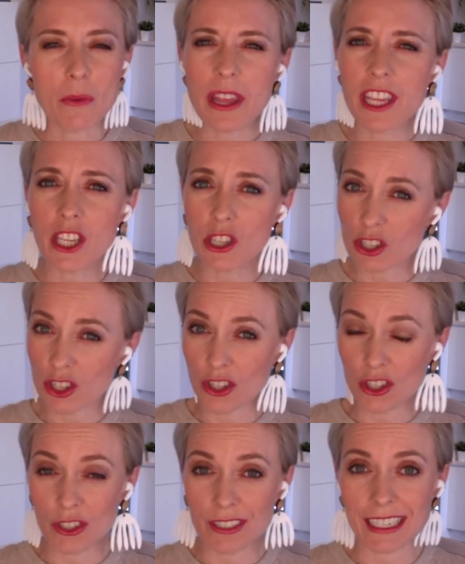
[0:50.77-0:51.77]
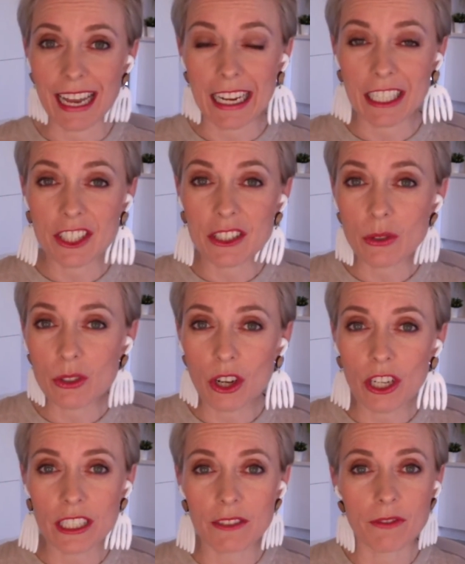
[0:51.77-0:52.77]
And whether you should use an
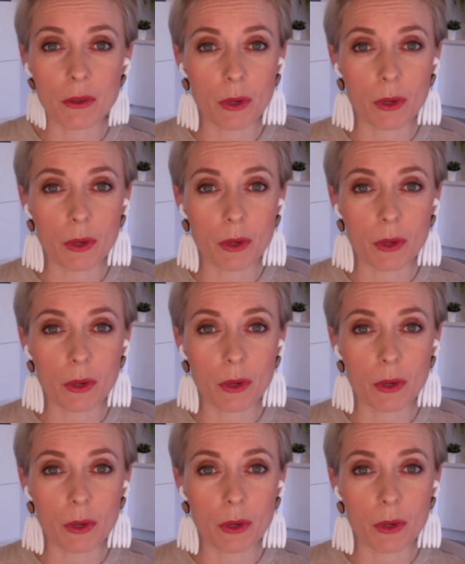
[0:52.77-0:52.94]
agent or not,